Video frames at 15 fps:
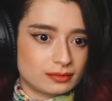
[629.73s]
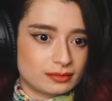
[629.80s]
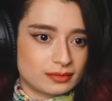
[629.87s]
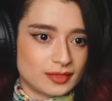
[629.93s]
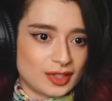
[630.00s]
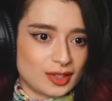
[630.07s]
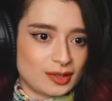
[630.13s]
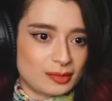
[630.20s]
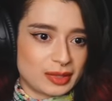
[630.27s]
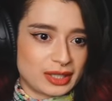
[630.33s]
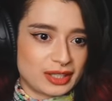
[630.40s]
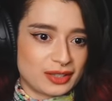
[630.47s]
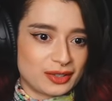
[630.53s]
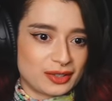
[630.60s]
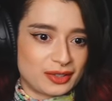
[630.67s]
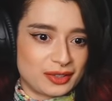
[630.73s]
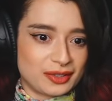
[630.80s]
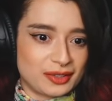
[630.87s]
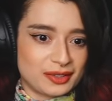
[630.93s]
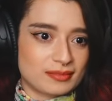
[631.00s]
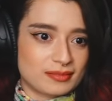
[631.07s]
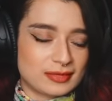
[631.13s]
Oh my god.
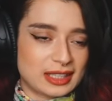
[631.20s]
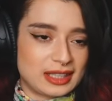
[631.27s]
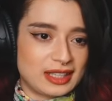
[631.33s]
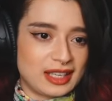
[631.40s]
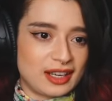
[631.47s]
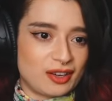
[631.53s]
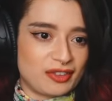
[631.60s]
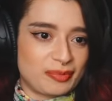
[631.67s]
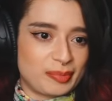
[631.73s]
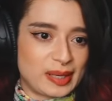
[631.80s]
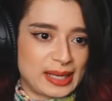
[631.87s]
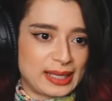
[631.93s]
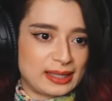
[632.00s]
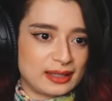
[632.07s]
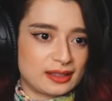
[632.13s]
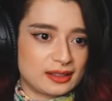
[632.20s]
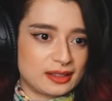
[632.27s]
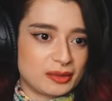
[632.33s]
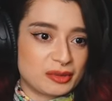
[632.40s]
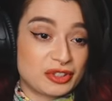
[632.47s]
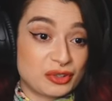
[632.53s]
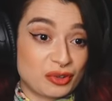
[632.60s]
Lay off, pal. It
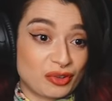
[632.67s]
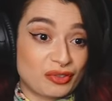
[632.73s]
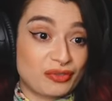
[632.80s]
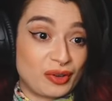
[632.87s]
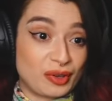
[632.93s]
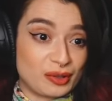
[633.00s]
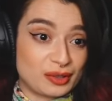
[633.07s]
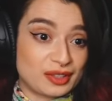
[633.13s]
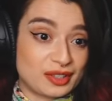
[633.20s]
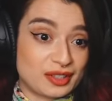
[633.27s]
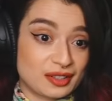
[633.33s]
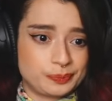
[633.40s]
was your fault.